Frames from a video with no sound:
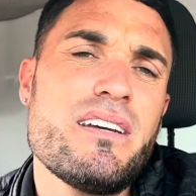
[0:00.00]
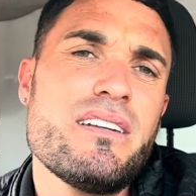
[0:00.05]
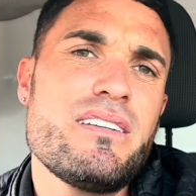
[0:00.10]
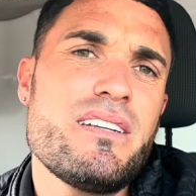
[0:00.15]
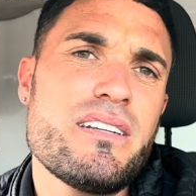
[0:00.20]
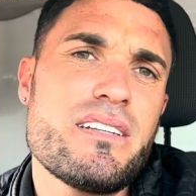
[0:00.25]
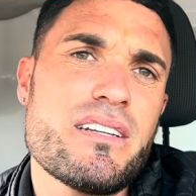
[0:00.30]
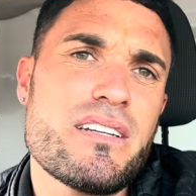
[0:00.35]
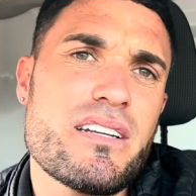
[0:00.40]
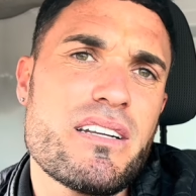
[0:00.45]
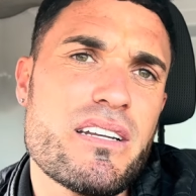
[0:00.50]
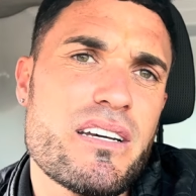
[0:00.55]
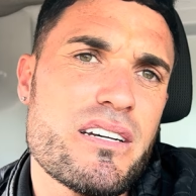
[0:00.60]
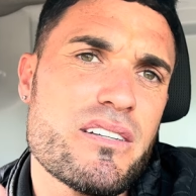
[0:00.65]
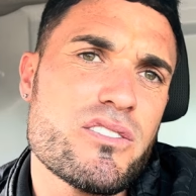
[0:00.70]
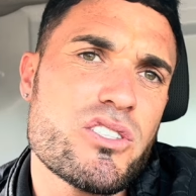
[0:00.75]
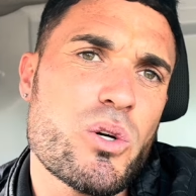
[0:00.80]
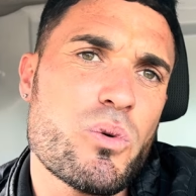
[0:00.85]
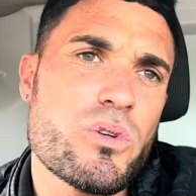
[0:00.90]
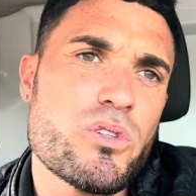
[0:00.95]

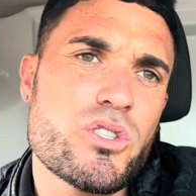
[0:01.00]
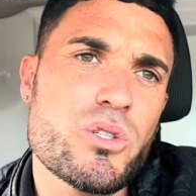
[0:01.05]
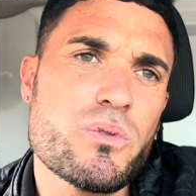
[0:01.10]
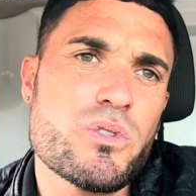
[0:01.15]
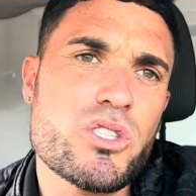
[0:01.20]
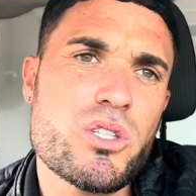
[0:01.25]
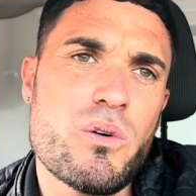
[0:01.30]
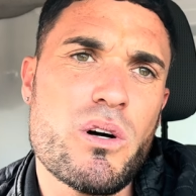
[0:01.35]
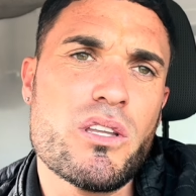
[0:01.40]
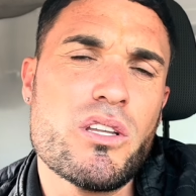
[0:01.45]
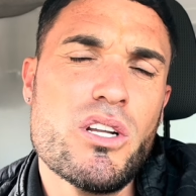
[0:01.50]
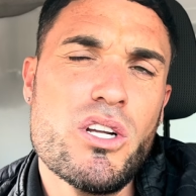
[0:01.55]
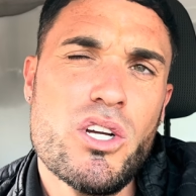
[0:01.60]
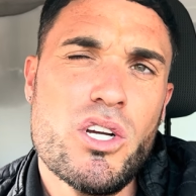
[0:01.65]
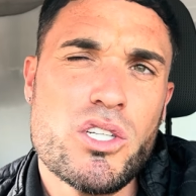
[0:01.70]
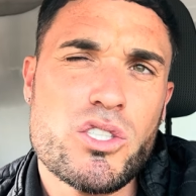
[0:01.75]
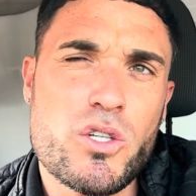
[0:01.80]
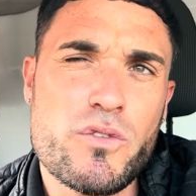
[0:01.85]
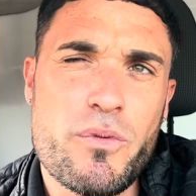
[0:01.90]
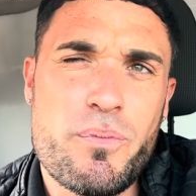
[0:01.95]
So on.
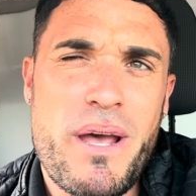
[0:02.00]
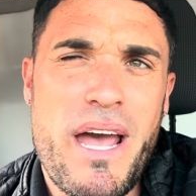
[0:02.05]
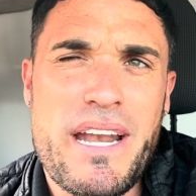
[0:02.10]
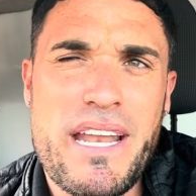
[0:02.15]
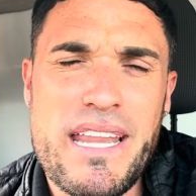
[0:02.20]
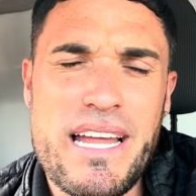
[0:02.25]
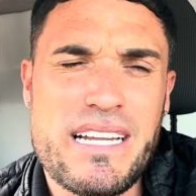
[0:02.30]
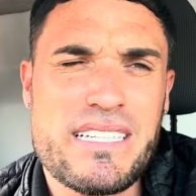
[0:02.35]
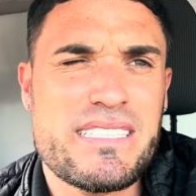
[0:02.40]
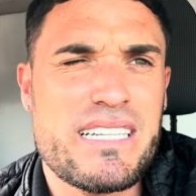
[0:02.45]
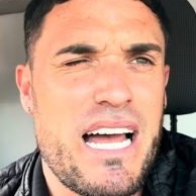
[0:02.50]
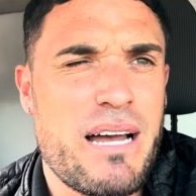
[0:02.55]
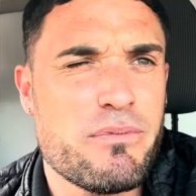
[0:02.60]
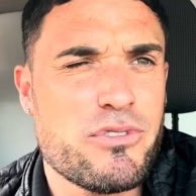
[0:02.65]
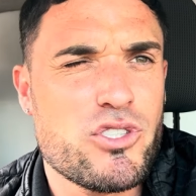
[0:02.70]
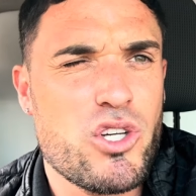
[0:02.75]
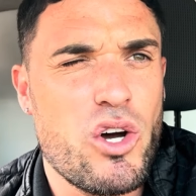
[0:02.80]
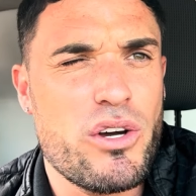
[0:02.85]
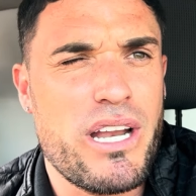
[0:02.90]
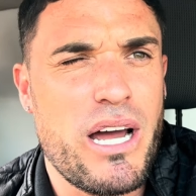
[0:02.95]
So repaired at that time,
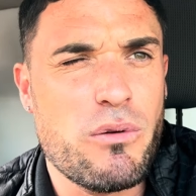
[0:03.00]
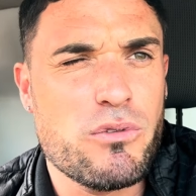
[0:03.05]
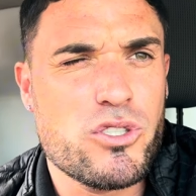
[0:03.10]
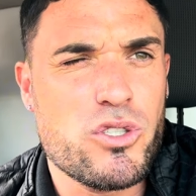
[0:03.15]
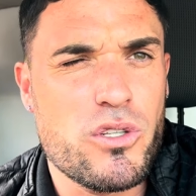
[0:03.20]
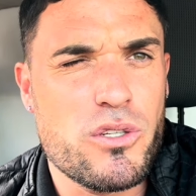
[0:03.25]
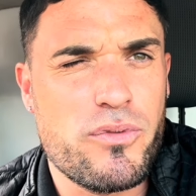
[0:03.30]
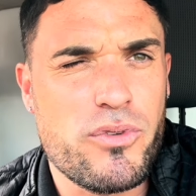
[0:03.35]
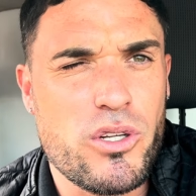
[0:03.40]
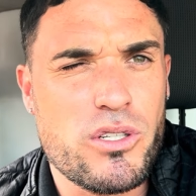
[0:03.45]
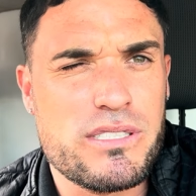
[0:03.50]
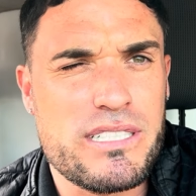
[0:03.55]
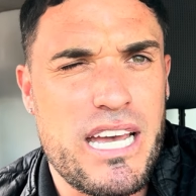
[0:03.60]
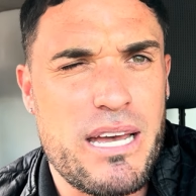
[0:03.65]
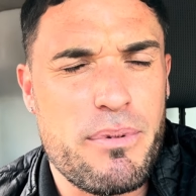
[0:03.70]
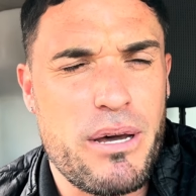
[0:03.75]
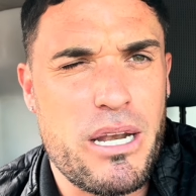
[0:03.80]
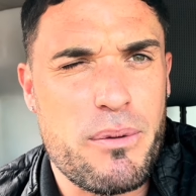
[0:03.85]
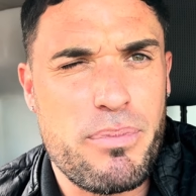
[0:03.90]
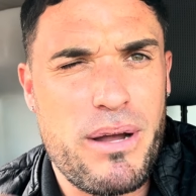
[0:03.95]
sorted out, took the flow
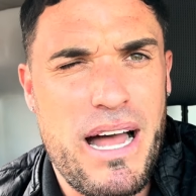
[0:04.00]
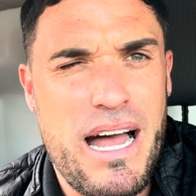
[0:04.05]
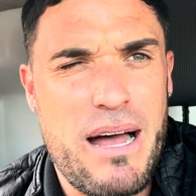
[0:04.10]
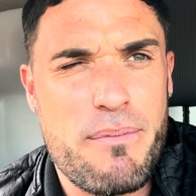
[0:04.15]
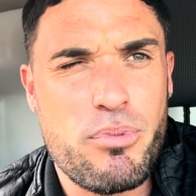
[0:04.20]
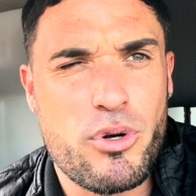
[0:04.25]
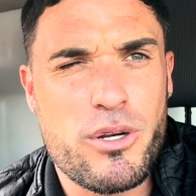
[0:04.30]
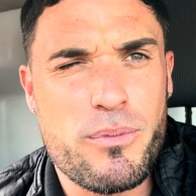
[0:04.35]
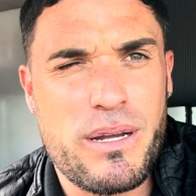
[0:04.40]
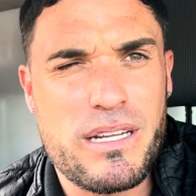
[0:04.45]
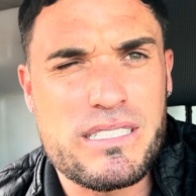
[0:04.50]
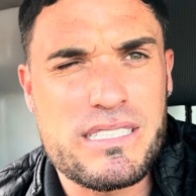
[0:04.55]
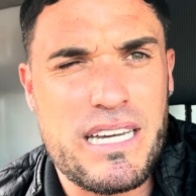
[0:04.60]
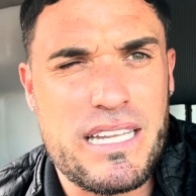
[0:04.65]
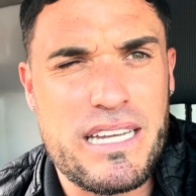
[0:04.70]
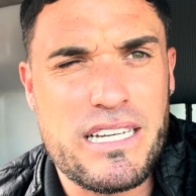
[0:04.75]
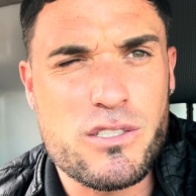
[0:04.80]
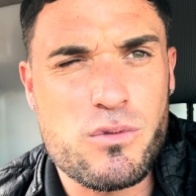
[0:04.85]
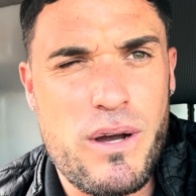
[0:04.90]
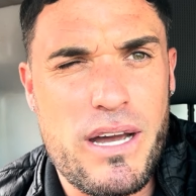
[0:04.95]
turbine apart, put it back
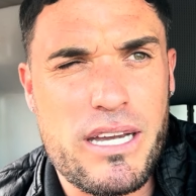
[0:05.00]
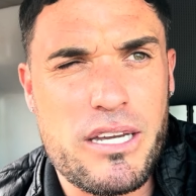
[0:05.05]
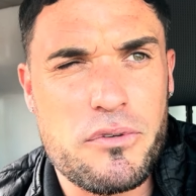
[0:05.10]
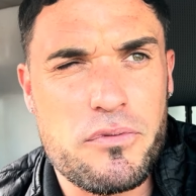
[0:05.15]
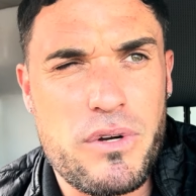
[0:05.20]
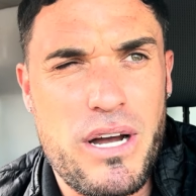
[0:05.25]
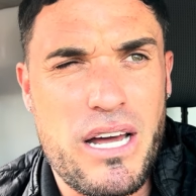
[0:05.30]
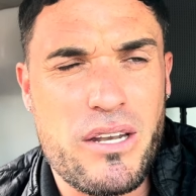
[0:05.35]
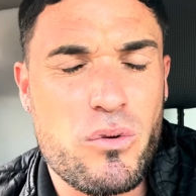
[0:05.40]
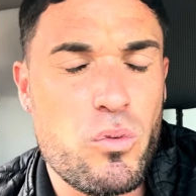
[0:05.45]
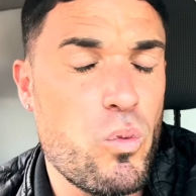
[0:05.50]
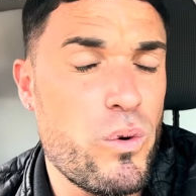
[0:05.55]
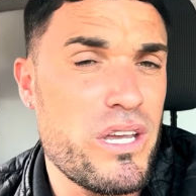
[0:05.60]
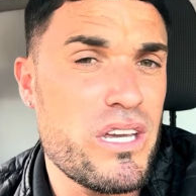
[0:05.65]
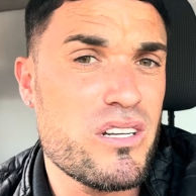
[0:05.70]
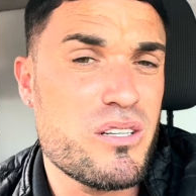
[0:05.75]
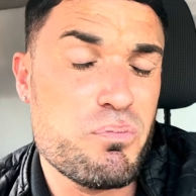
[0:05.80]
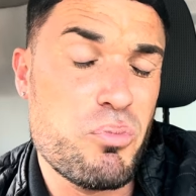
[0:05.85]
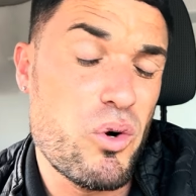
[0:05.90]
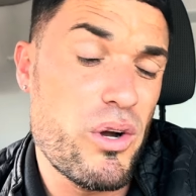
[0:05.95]
together, it's working fine.
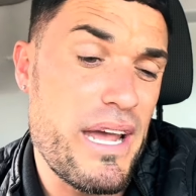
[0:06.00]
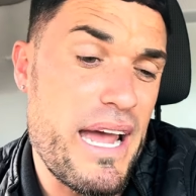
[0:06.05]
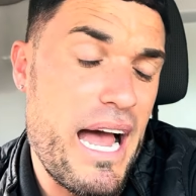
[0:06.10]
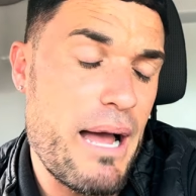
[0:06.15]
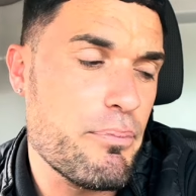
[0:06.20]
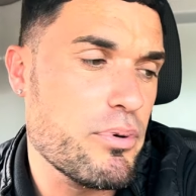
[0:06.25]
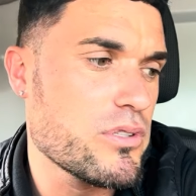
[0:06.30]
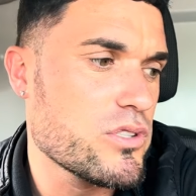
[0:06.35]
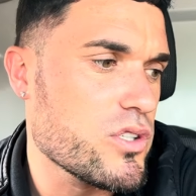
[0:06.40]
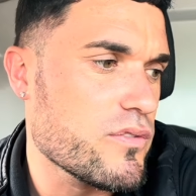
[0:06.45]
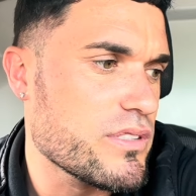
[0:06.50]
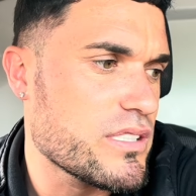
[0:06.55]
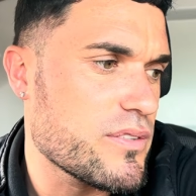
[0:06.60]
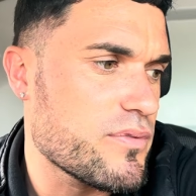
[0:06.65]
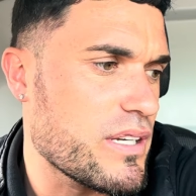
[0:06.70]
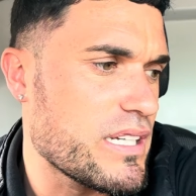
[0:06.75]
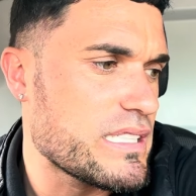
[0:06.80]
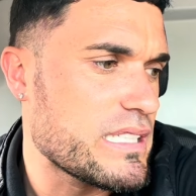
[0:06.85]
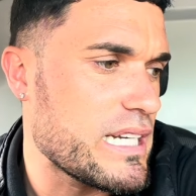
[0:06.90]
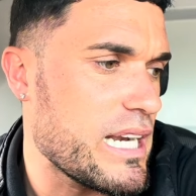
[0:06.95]
Weird, but it happens, obviously
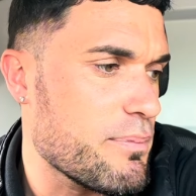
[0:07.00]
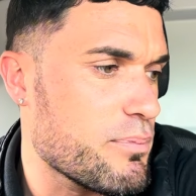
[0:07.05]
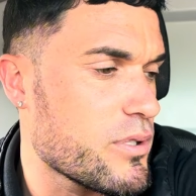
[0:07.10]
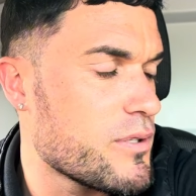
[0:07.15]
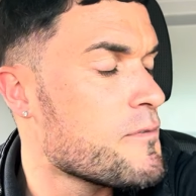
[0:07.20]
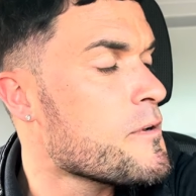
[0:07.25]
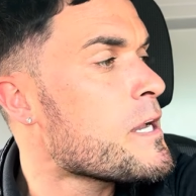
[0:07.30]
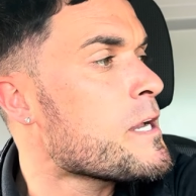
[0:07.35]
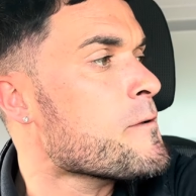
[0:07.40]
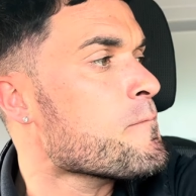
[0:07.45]
things can happen.